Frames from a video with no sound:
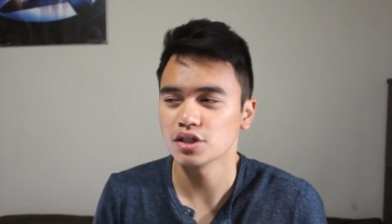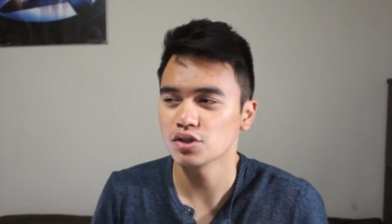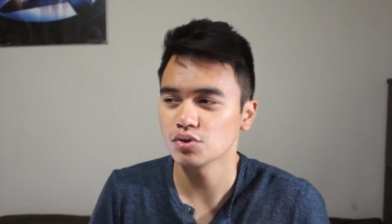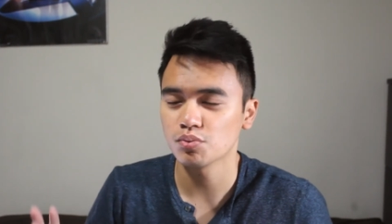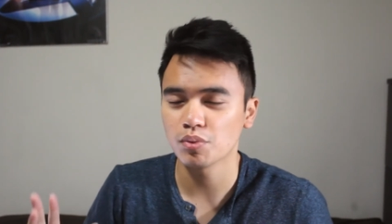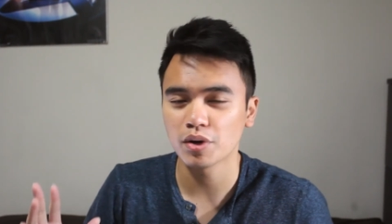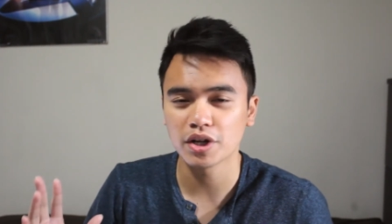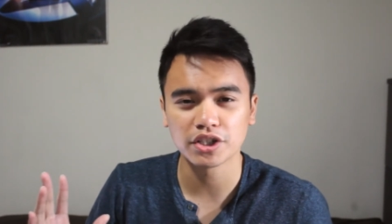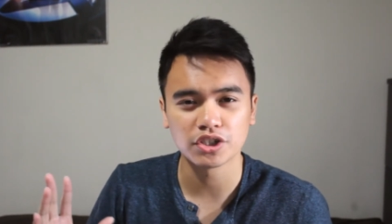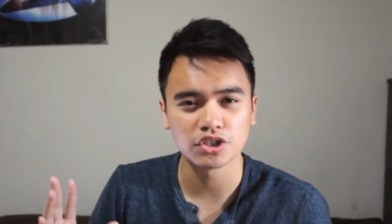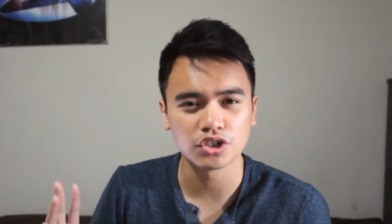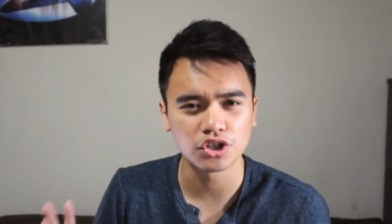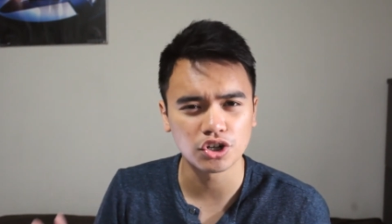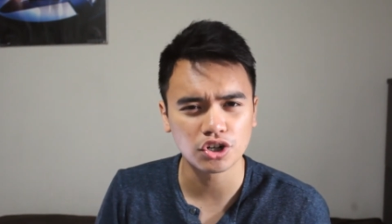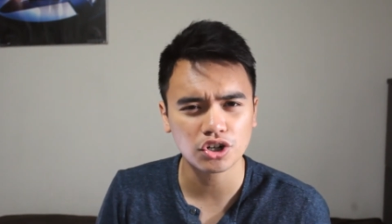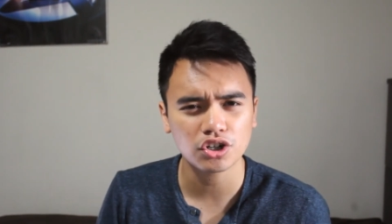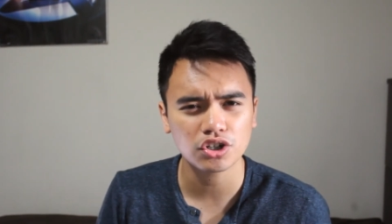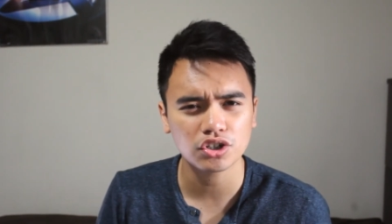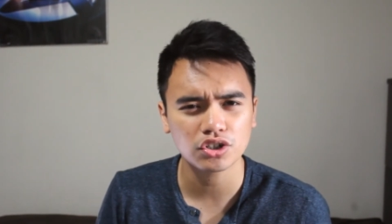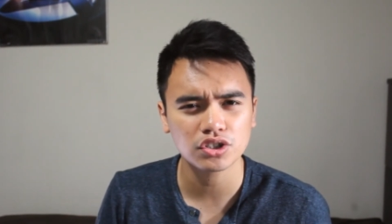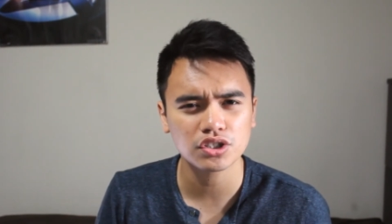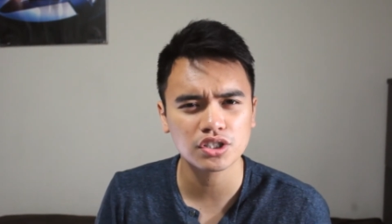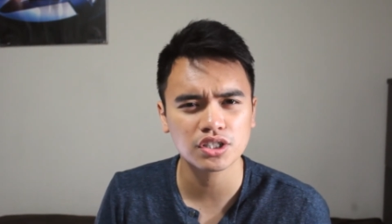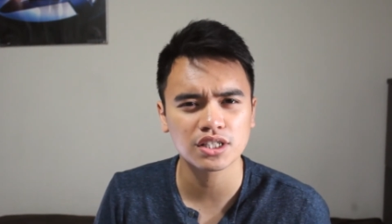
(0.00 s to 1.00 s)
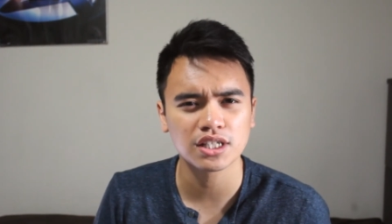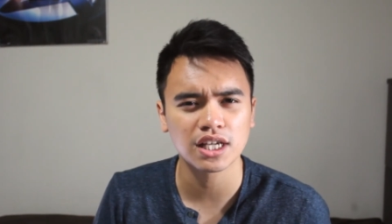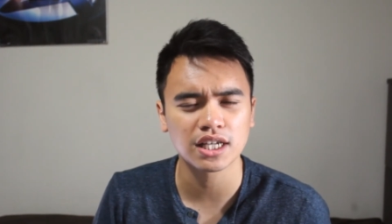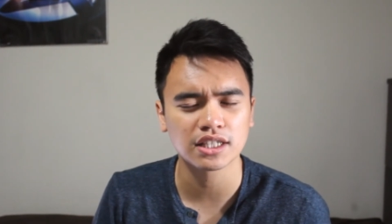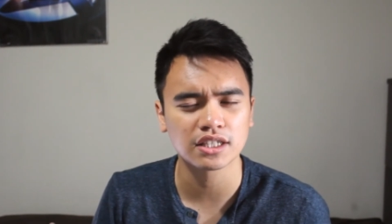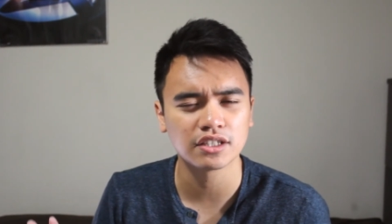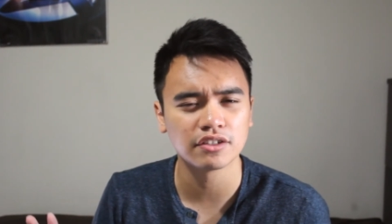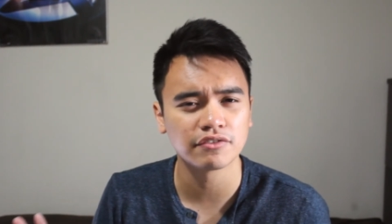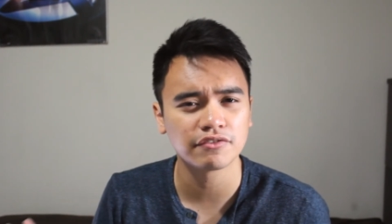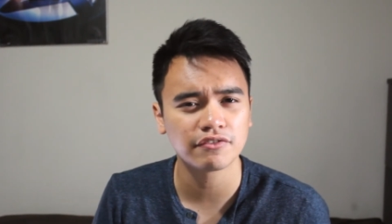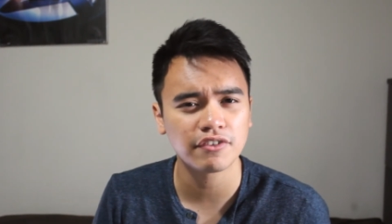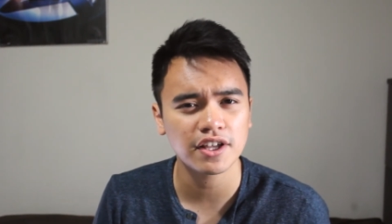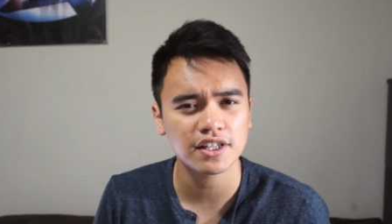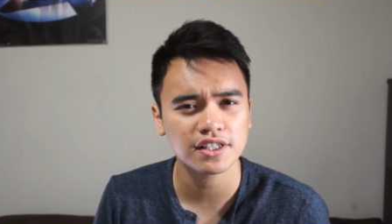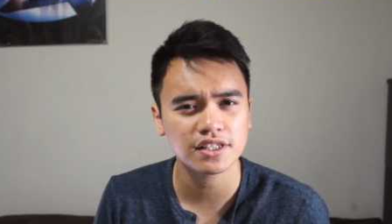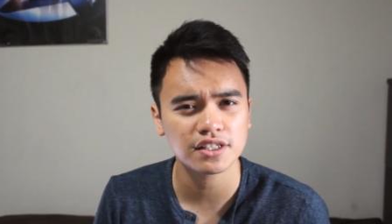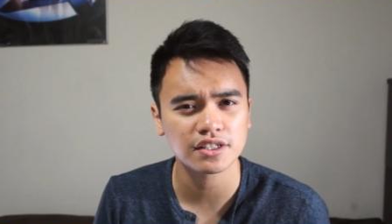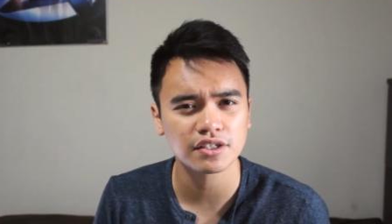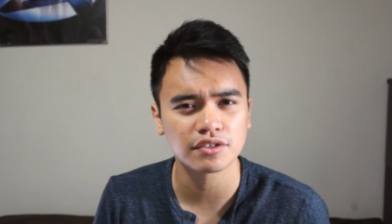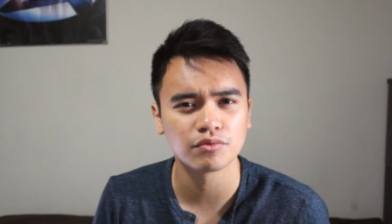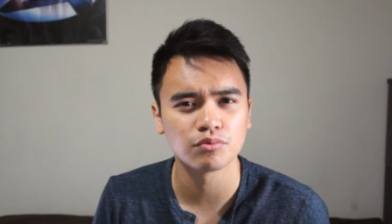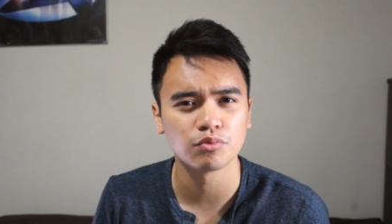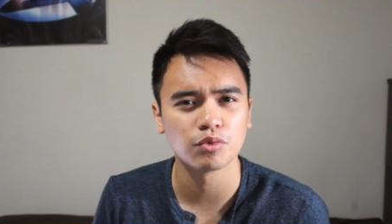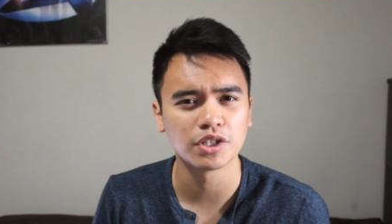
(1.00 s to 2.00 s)
is when girls get
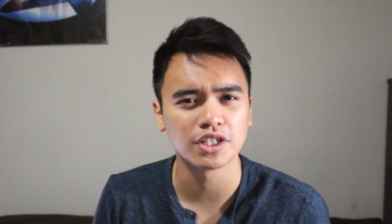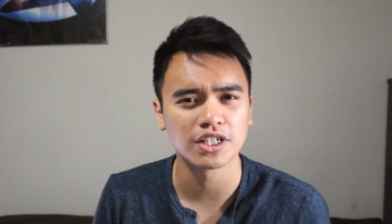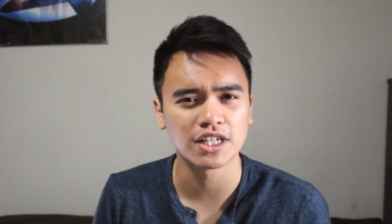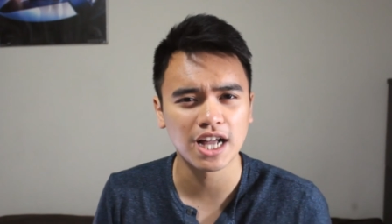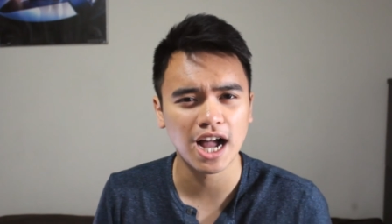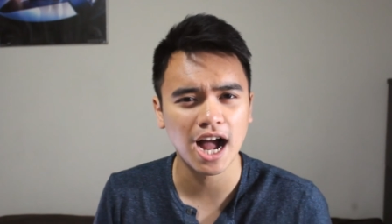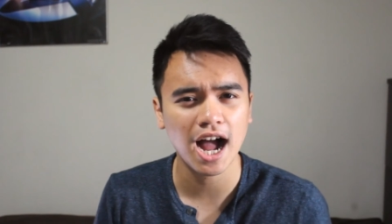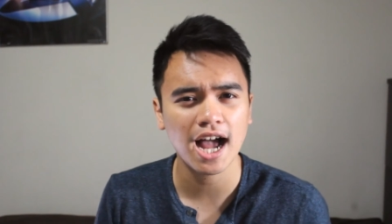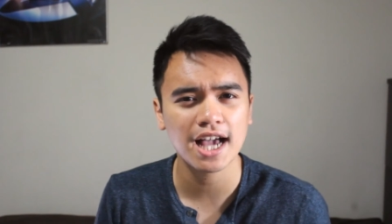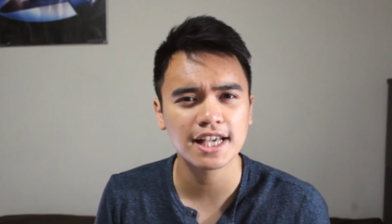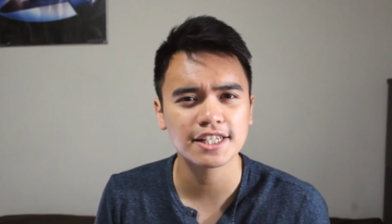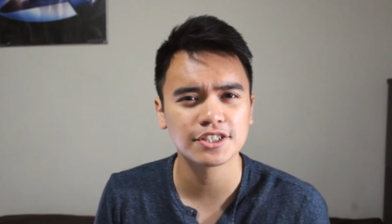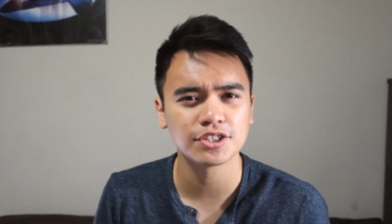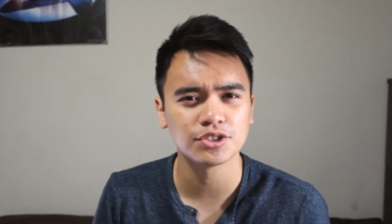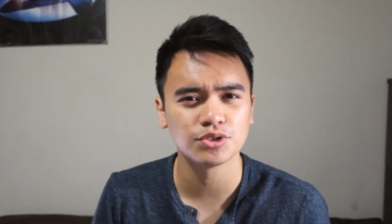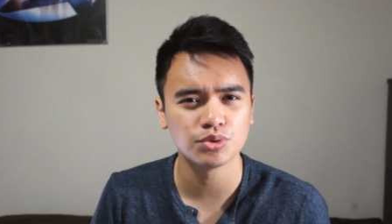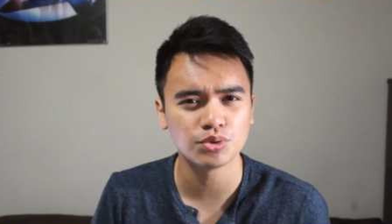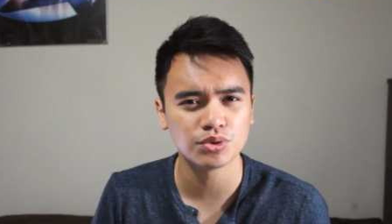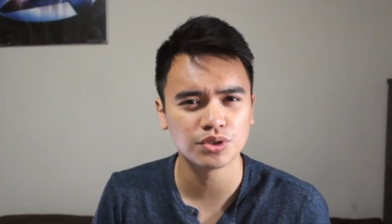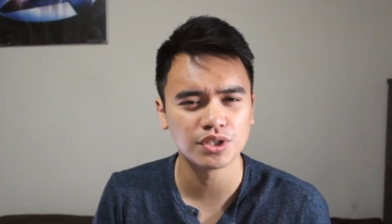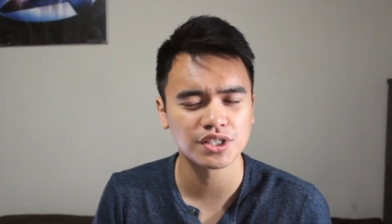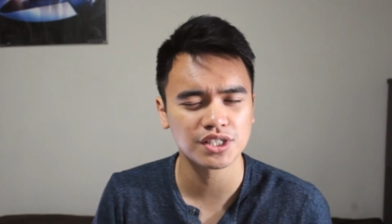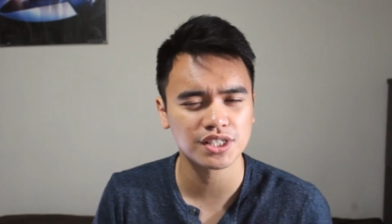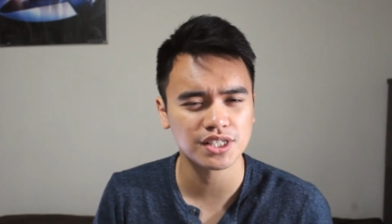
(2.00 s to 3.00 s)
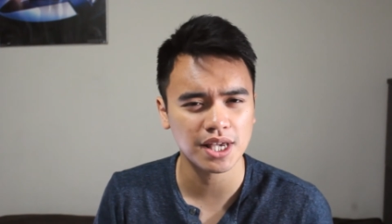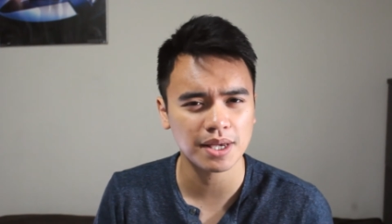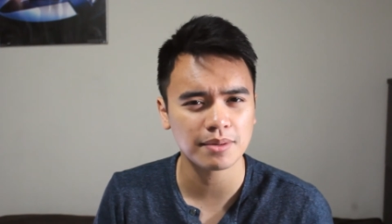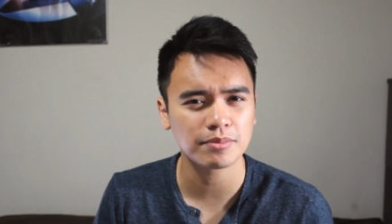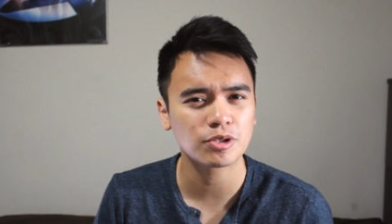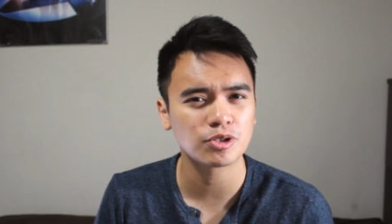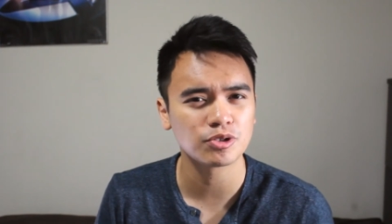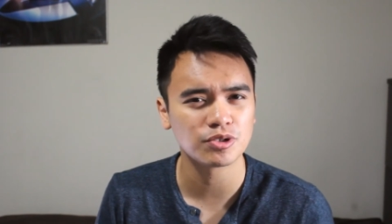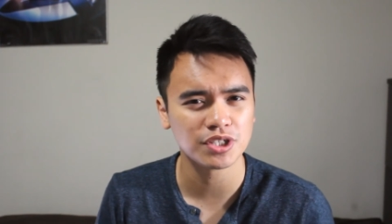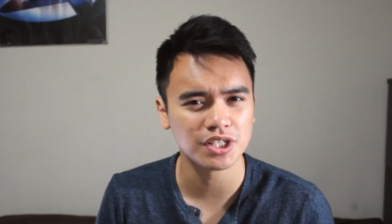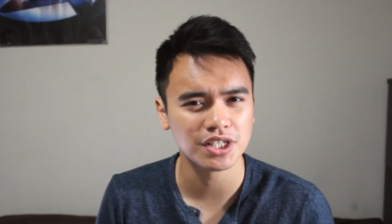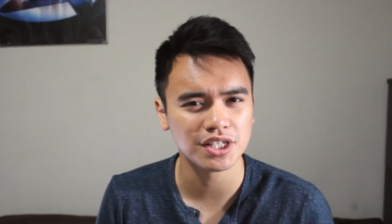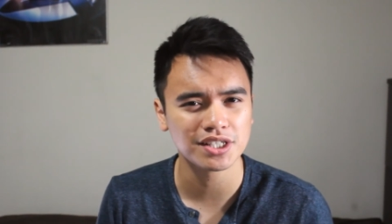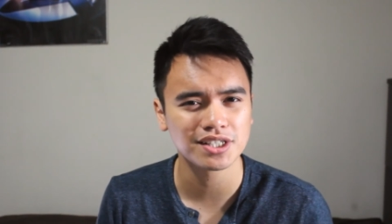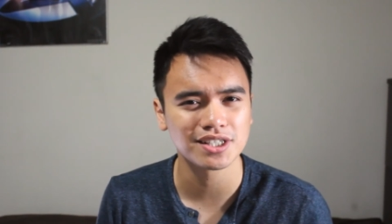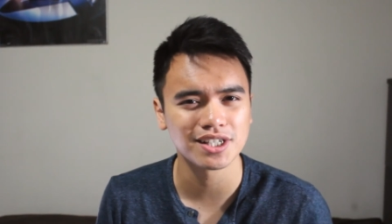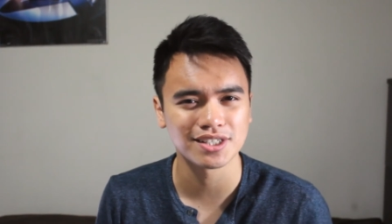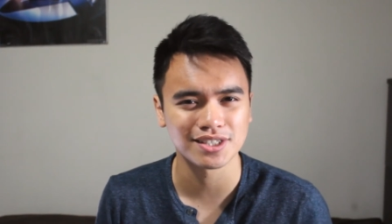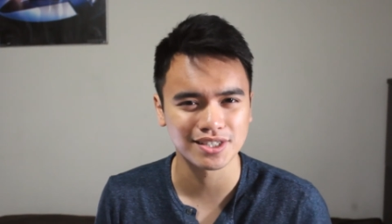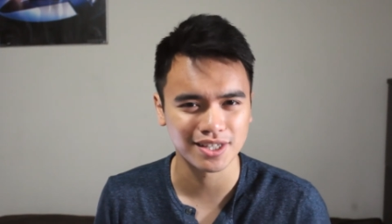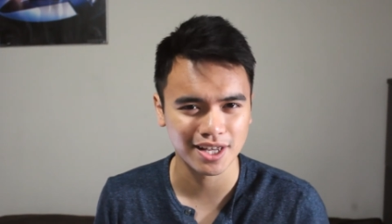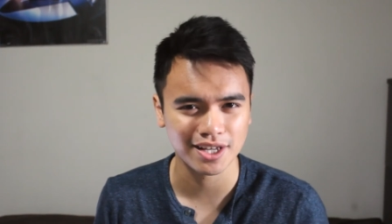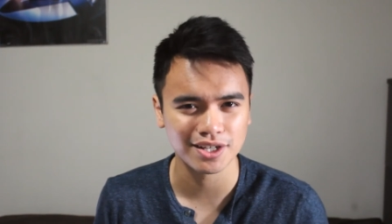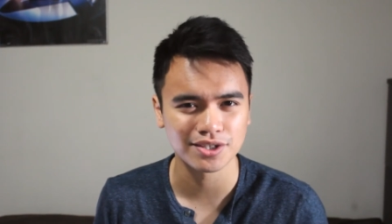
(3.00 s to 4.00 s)
defensive when guys do the same critiques
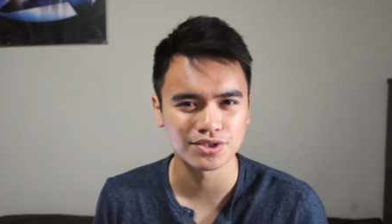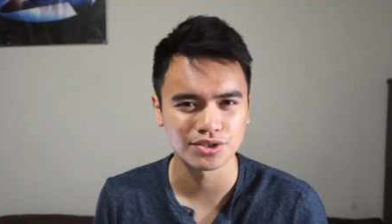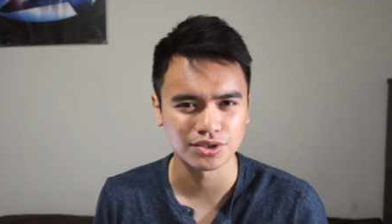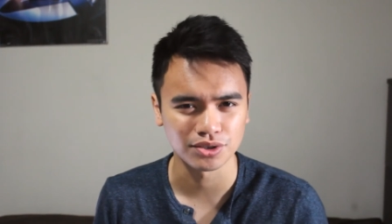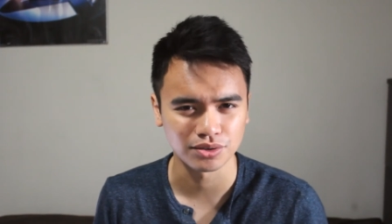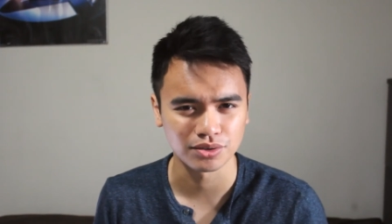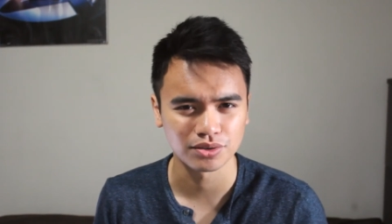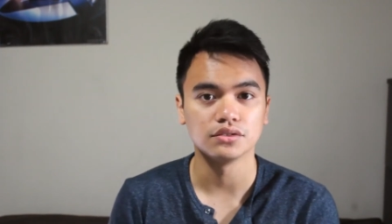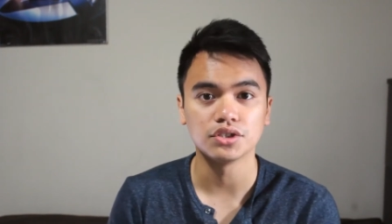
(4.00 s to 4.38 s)
as they do.